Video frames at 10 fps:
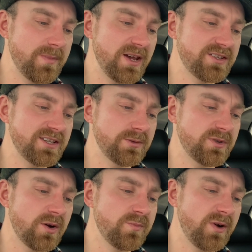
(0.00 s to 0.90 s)
Mix says it
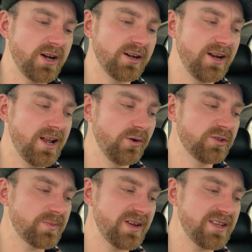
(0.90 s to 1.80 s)
was owned by a guy
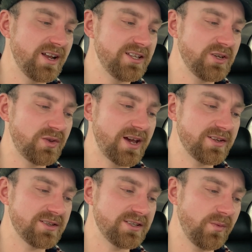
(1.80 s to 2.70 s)
local to me in the early
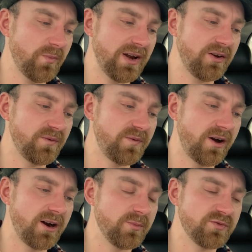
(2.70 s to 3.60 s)
2000s. It went on
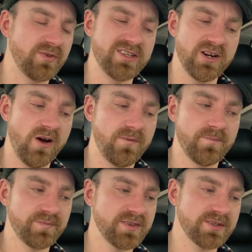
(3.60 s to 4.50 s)
fire and was written off.
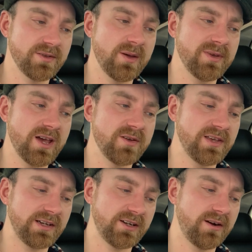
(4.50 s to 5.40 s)
So there we go.
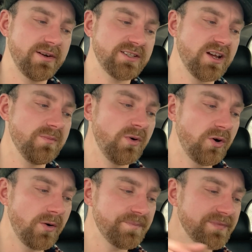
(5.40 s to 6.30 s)
That car is no
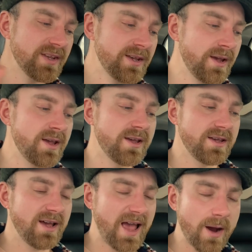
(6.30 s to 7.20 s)
more.
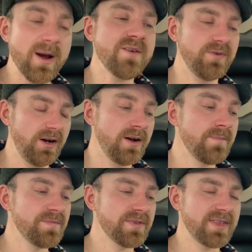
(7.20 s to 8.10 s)
However,
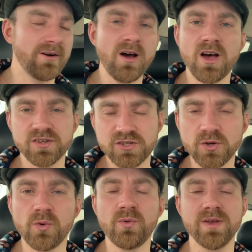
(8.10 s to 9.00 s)
There are
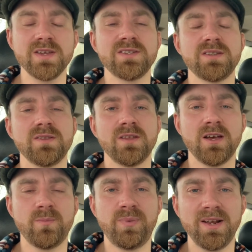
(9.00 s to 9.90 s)
stories
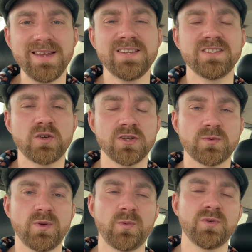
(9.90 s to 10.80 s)
that a police
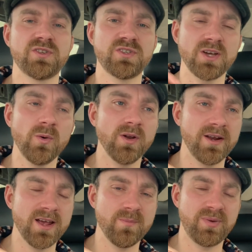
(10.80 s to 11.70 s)
Cosworth was
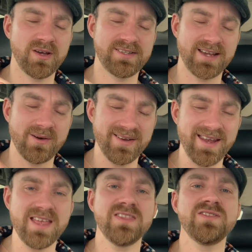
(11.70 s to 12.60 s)
stolen and burnt out
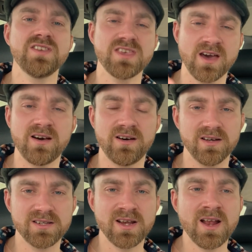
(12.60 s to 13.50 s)
in the
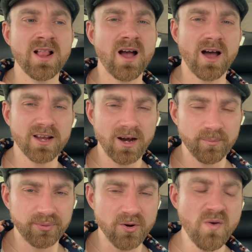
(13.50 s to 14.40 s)
yard. I
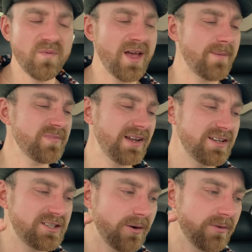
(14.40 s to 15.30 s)
can't prove that, and
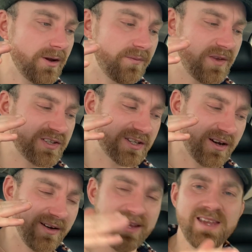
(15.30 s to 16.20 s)
I don't know if this
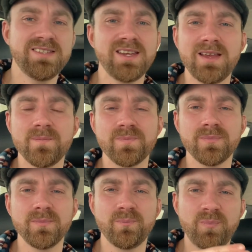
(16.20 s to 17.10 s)
car is it,
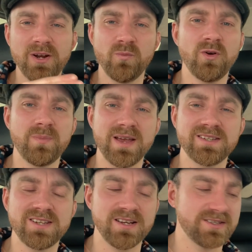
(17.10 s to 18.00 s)
but it would
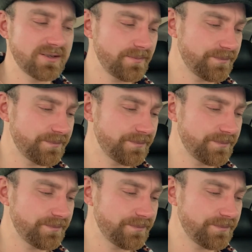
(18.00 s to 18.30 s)
make sense.